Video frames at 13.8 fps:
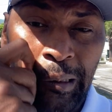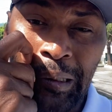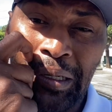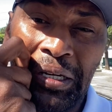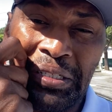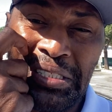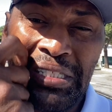
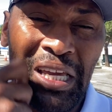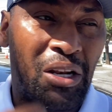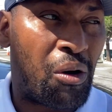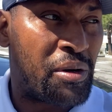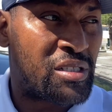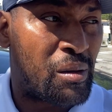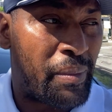Because it's not
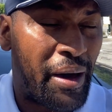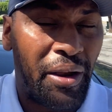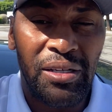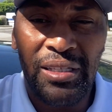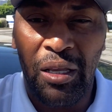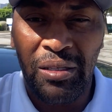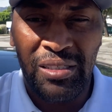always about
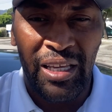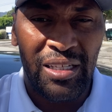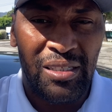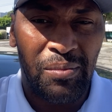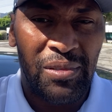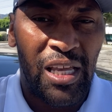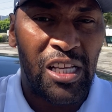us. Like, yeah,
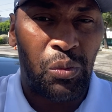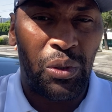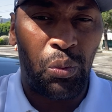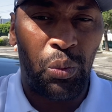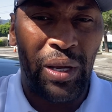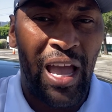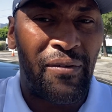sometimes
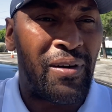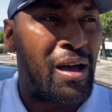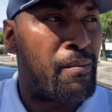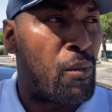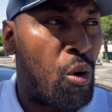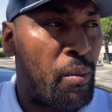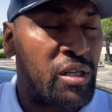we have our
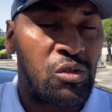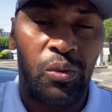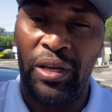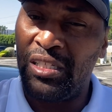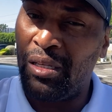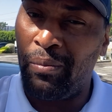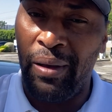moments where
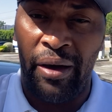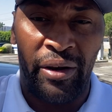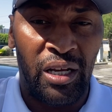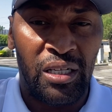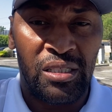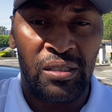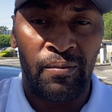it's about
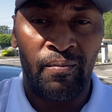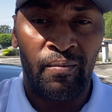us.